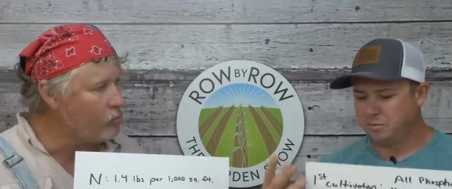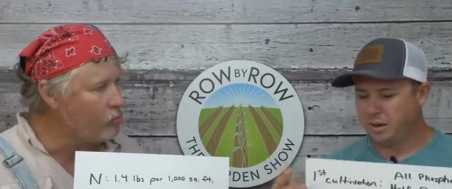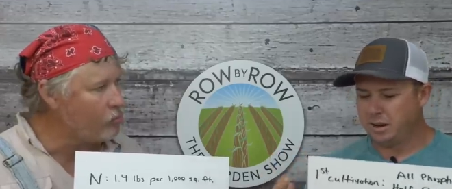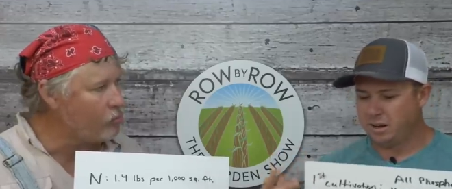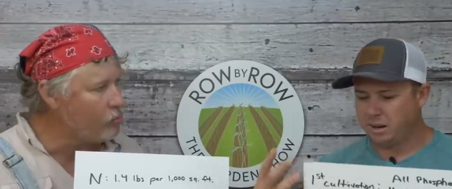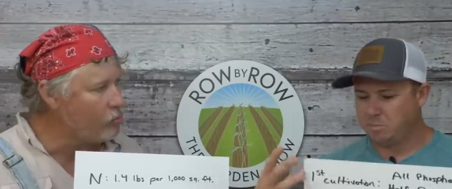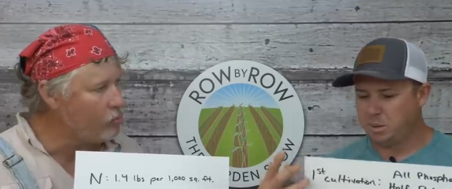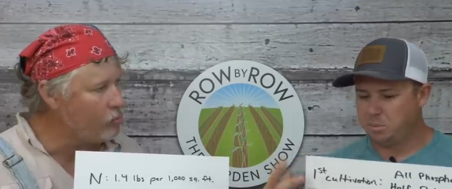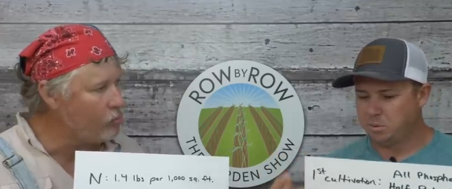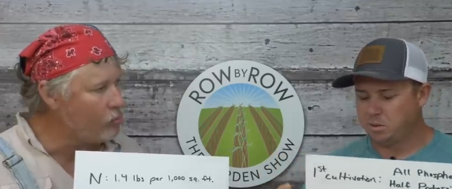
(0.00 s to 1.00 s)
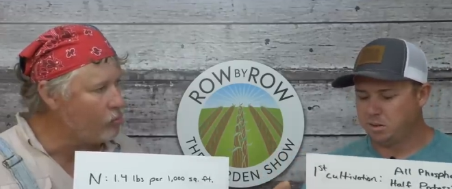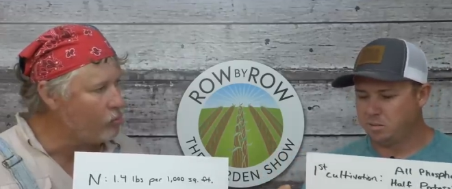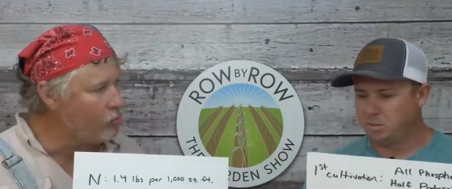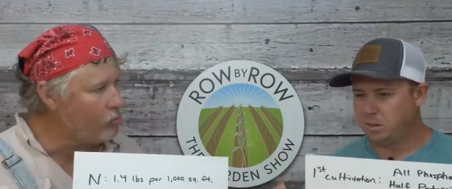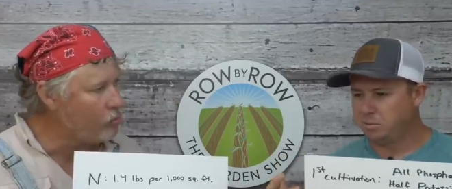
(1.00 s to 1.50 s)
Speaker 1: not a lot of people are
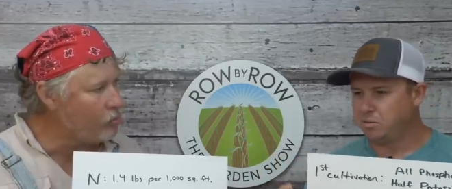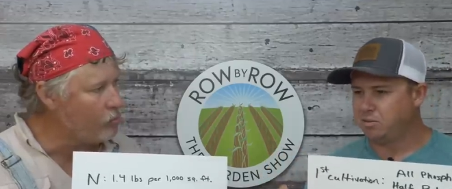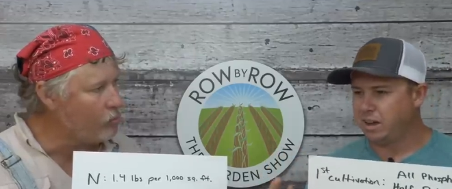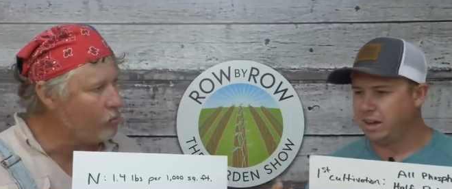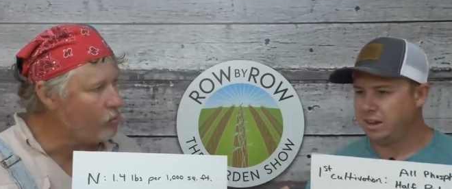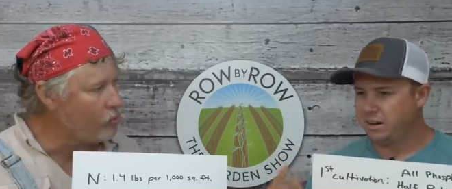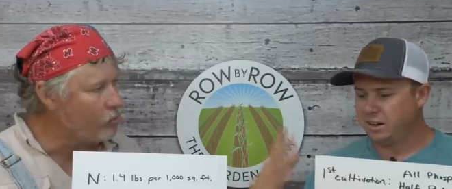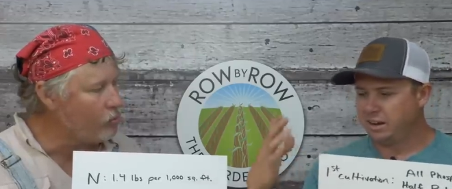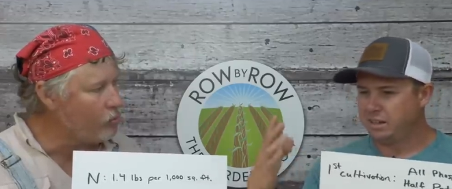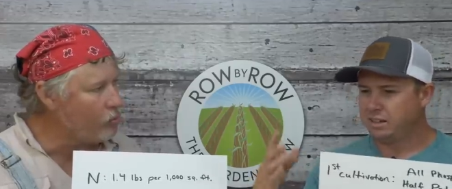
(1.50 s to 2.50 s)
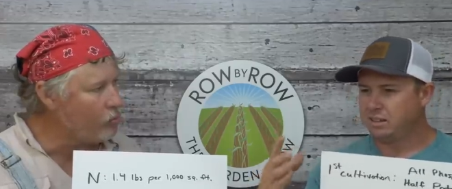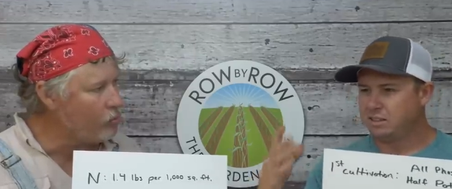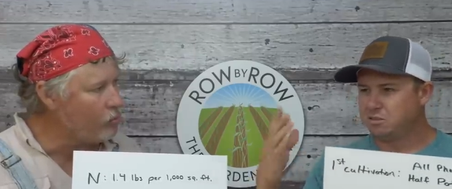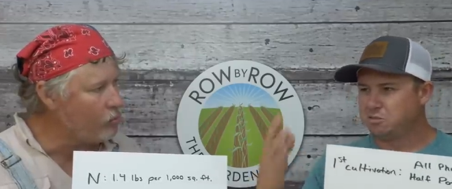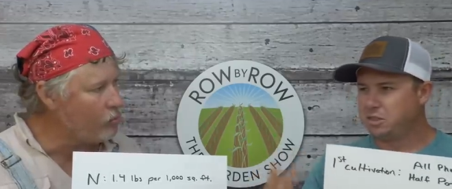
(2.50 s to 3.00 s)
going to be able to find a
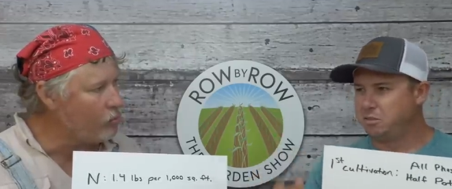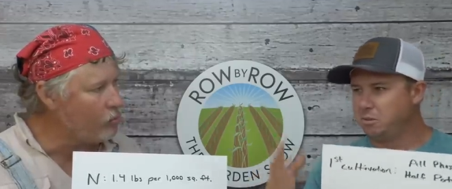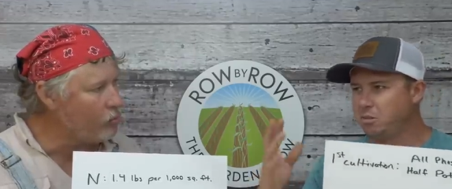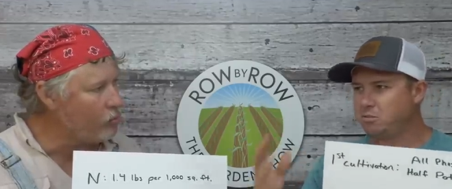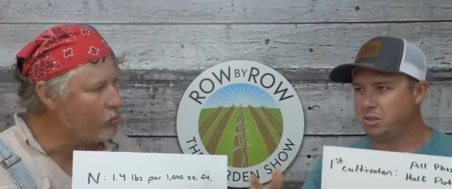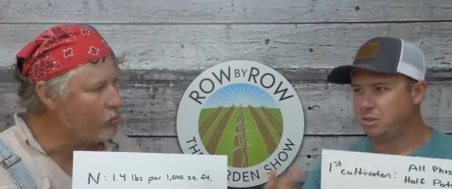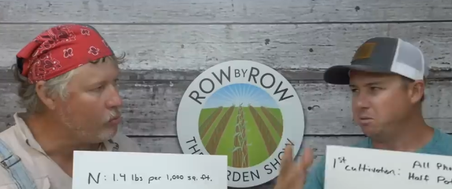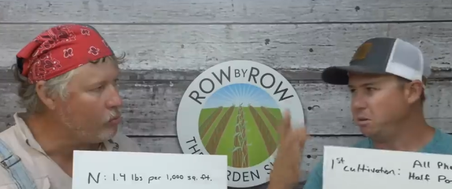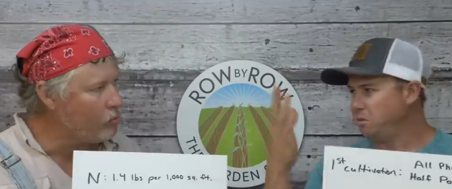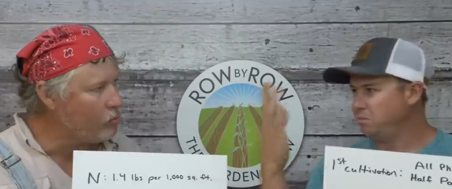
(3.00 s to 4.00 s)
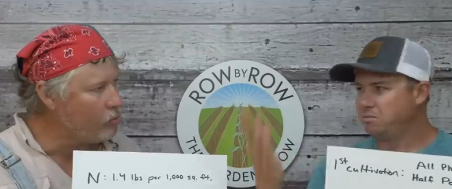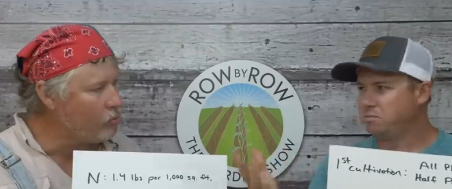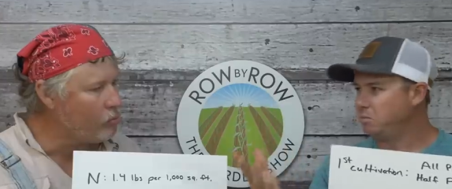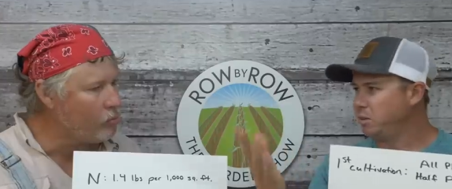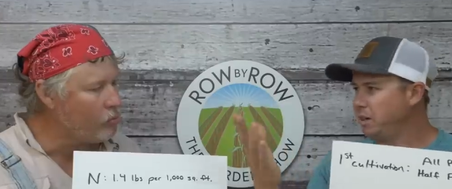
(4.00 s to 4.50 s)
zero zero
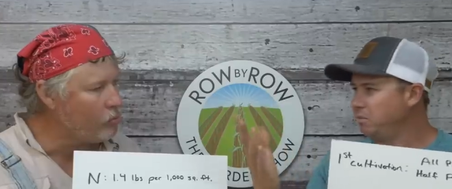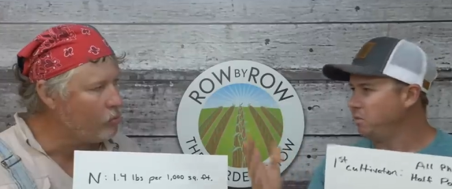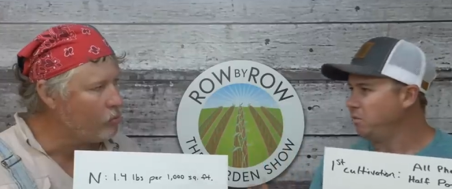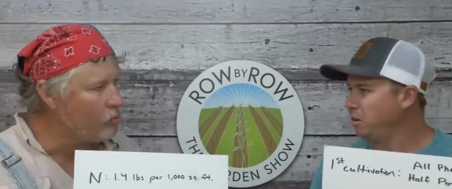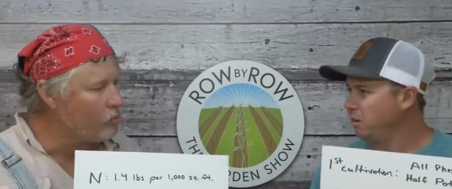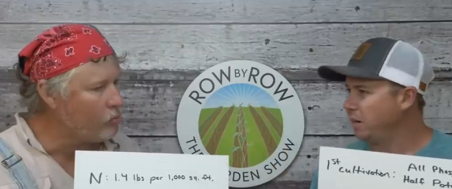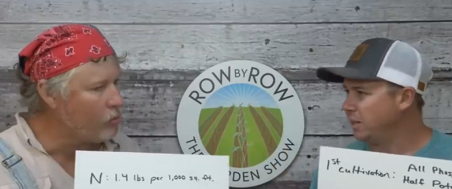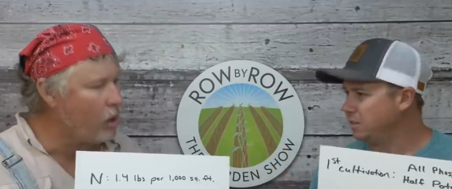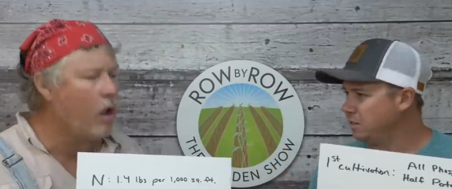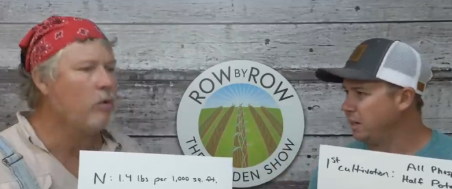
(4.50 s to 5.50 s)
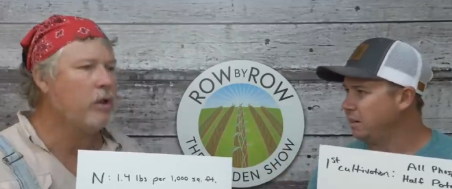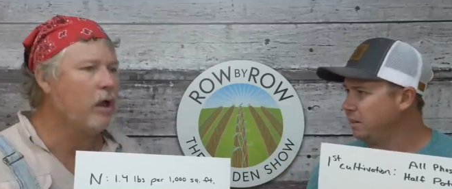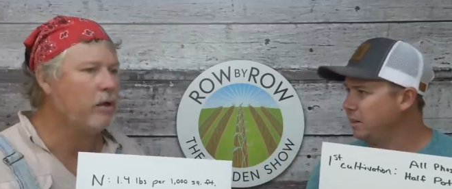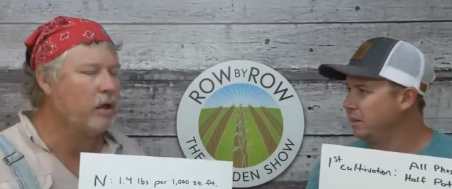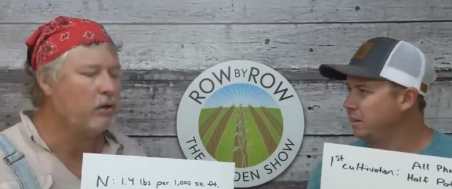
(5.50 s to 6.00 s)
whatever fertilizer. Oh
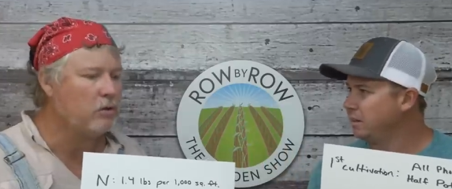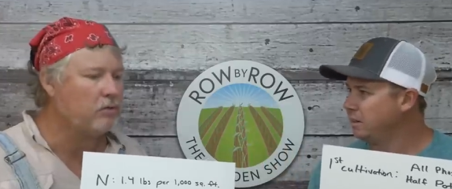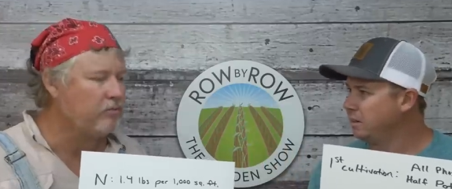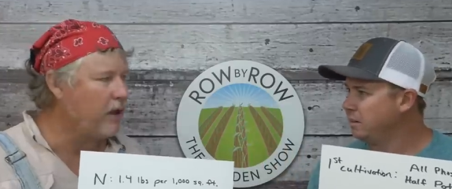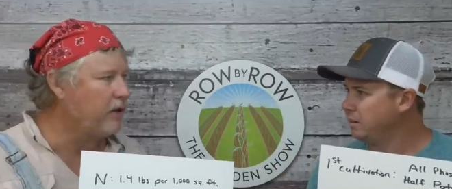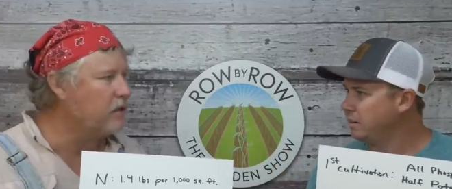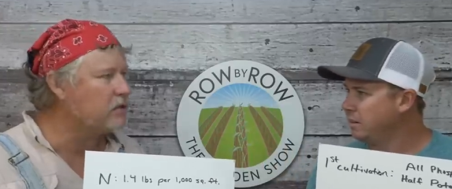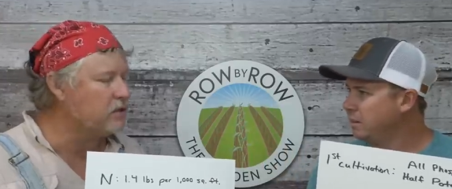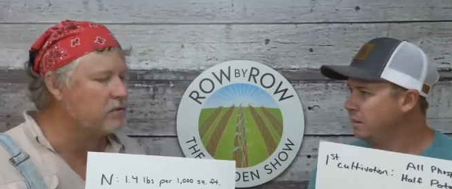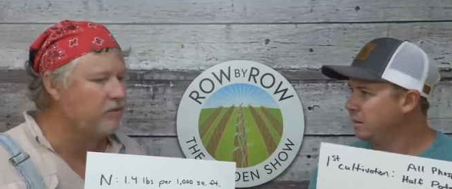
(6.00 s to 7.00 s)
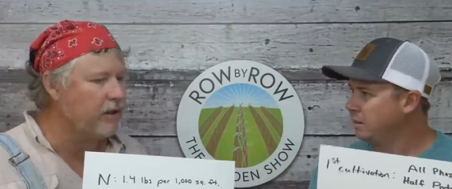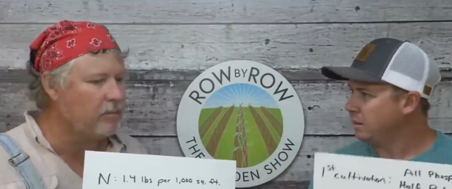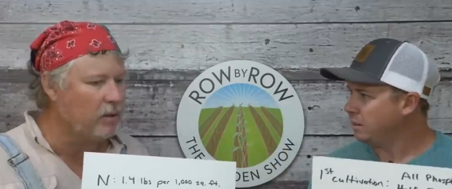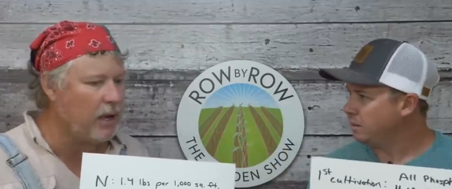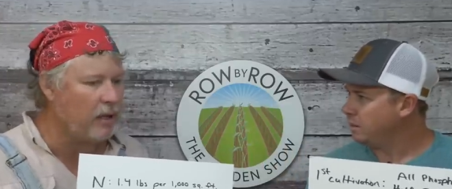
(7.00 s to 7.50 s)
yeah, there.
Speaker 2: yeah. You can find this. it's
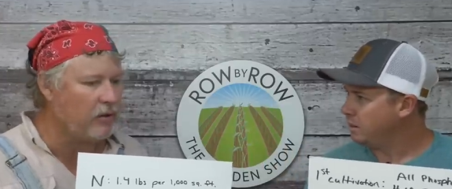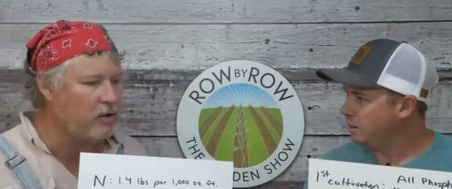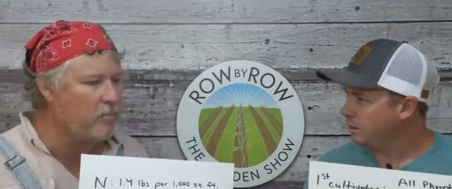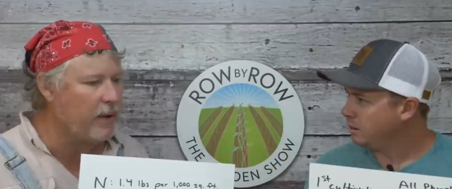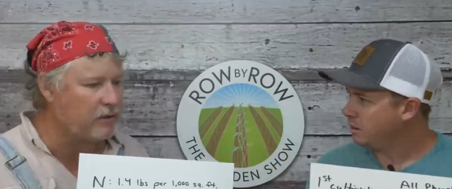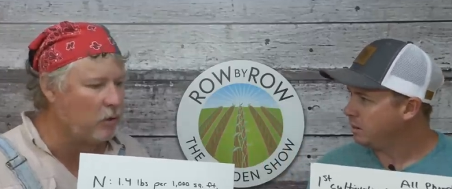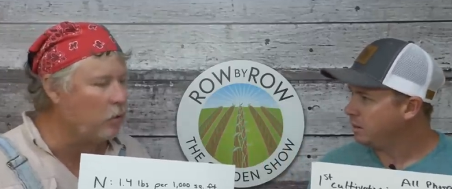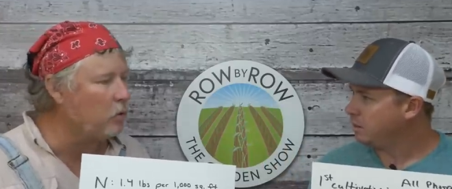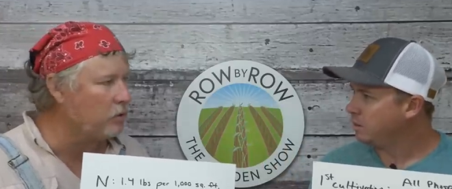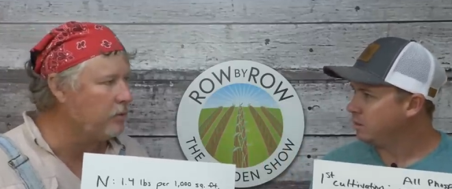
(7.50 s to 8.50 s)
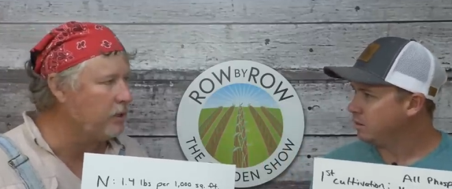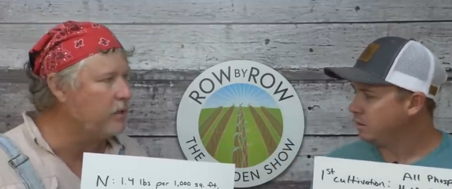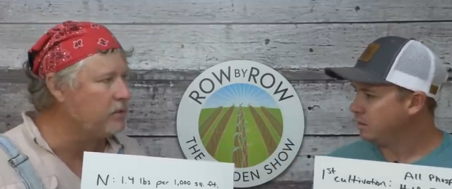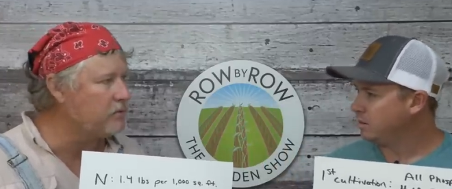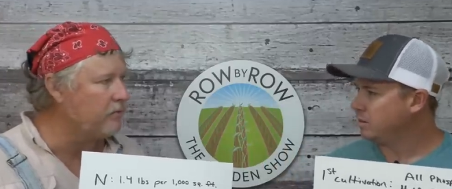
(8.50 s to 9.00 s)
available out there. You may have to order it, but
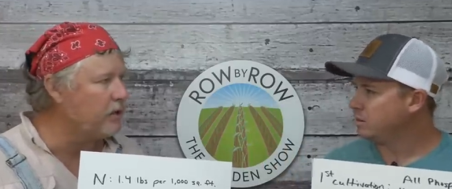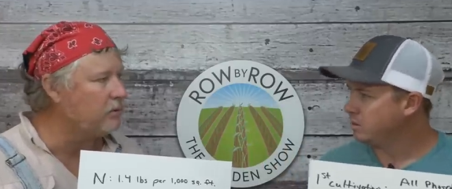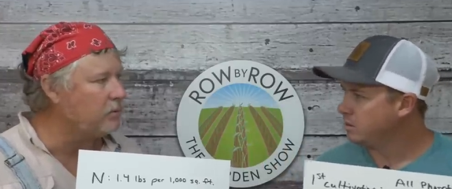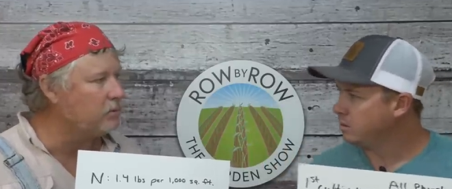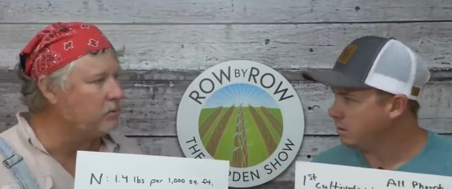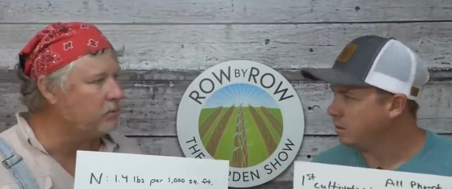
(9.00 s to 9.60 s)
it is available.